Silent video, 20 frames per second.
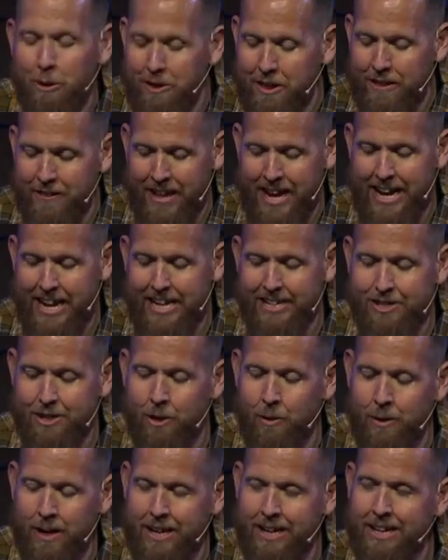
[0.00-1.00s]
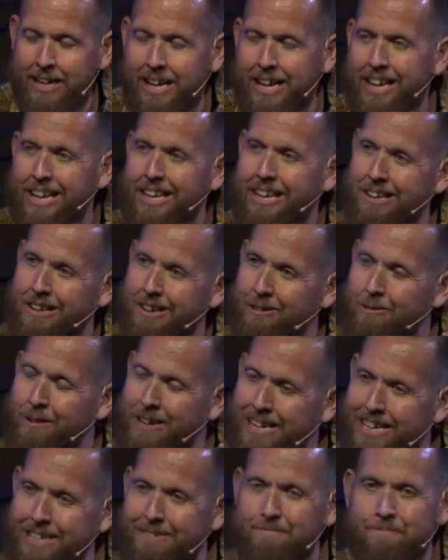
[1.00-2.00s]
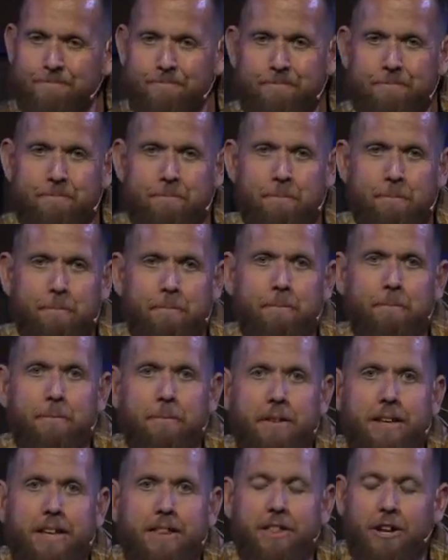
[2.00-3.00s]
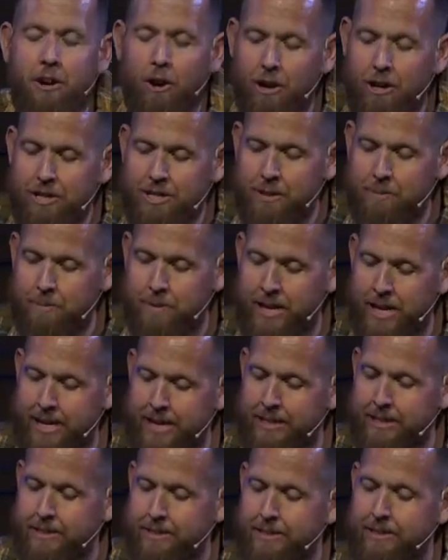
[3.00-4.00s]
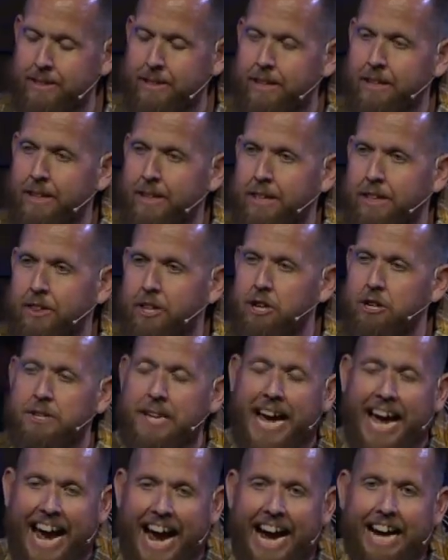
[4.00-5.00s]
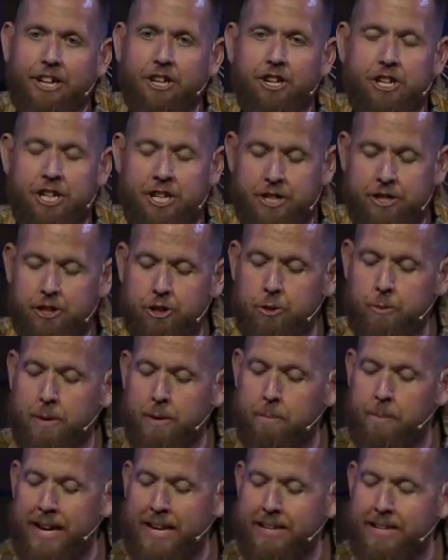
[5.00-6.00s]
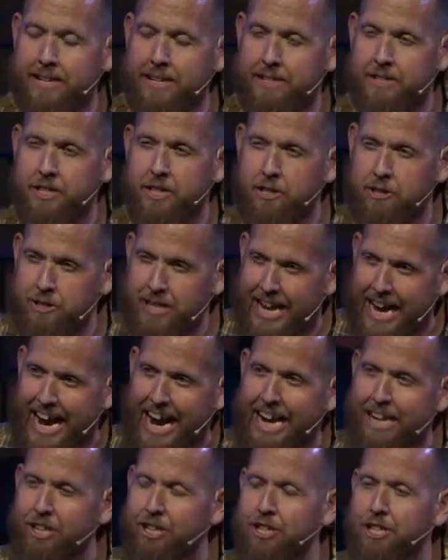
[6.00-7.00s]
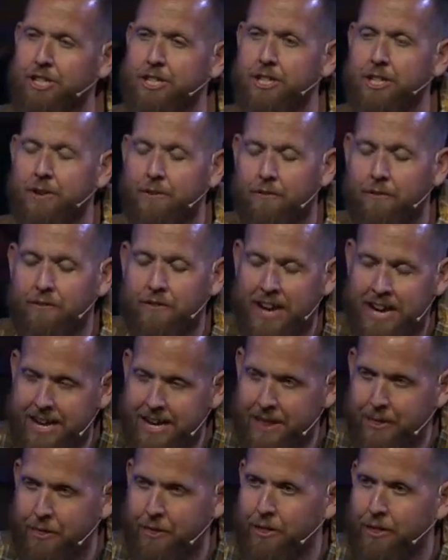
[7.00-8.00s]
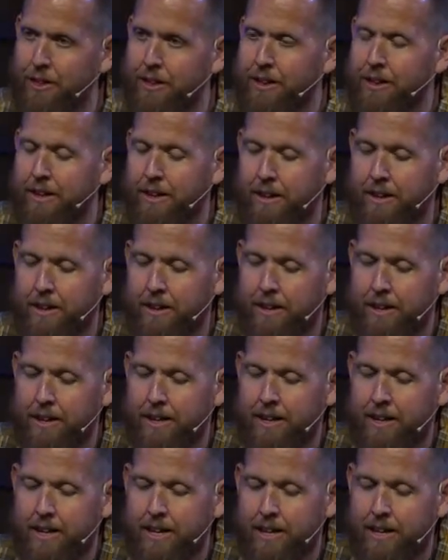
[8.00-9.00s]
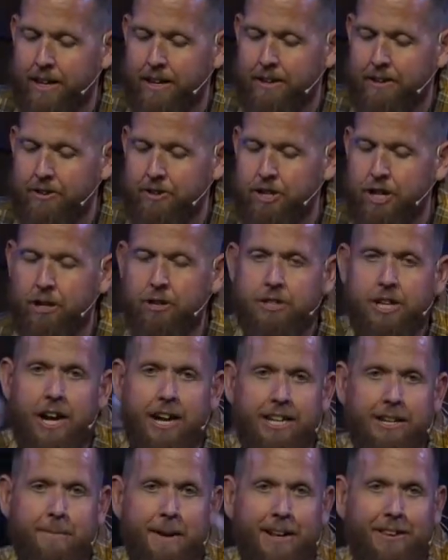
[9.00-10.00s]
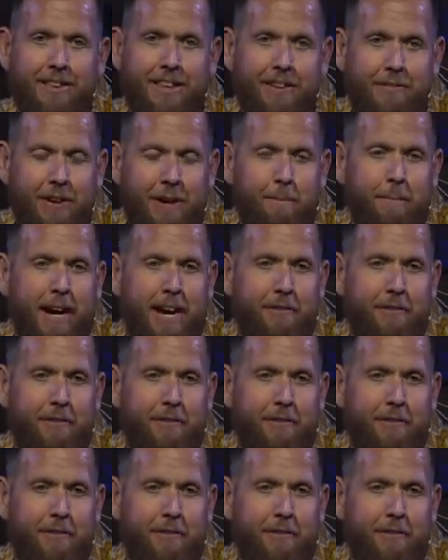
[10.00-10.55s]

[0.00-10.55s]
than that. It's going, you know what? There are some things. There's action to repentance. There's action to faith. Gerald talked about living by